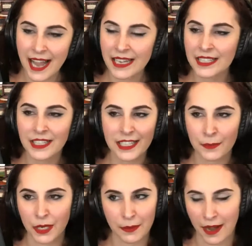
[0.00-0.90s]
as good as
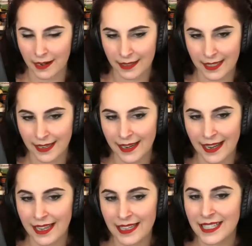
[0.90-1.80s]
Bird Box.
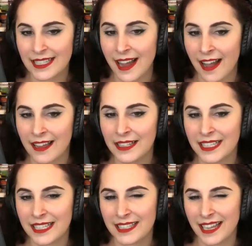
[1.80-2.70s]
It's just not, because
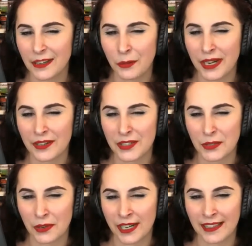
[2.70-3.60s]
it's like a weird
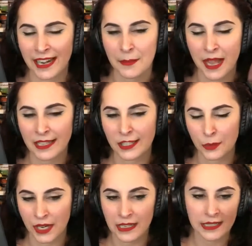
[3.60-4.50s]
story that I'm not super
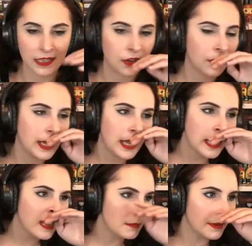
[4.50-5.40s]
into.
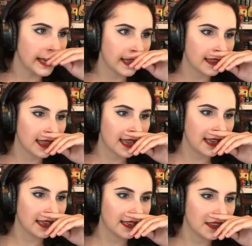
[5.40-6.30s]
But
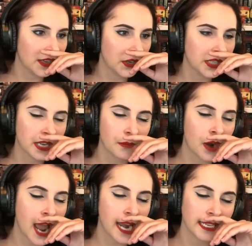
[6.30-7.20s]
like, there's some
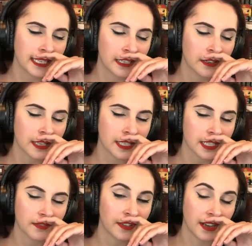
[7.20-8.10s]
writing in here that's
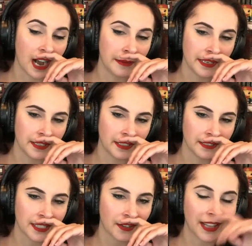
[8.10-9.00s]
just phenomenal.
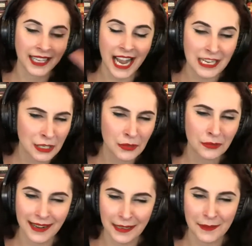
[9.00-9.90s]
So like, I do
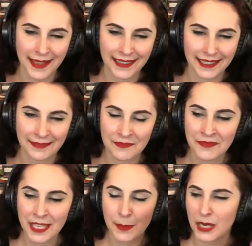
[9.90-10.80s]
recommend it,
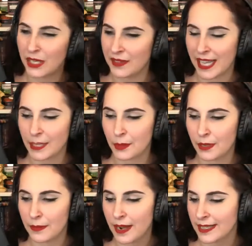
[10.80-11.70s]
especially if you like Bird
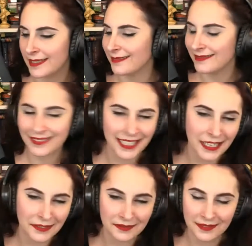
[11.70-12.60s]
Box. You
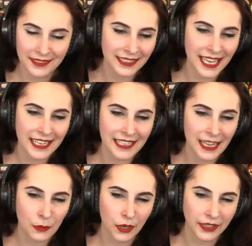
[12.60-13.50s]
know, get into that
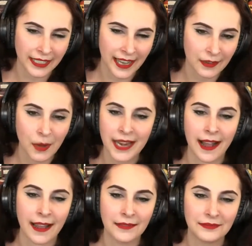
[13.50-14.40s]
world again. Why
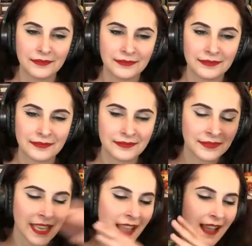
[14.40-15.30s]

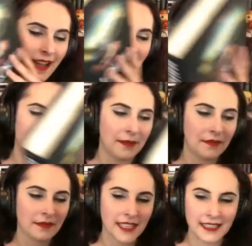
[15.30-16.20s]
not?
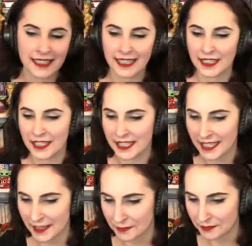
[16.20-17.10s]
Let's see.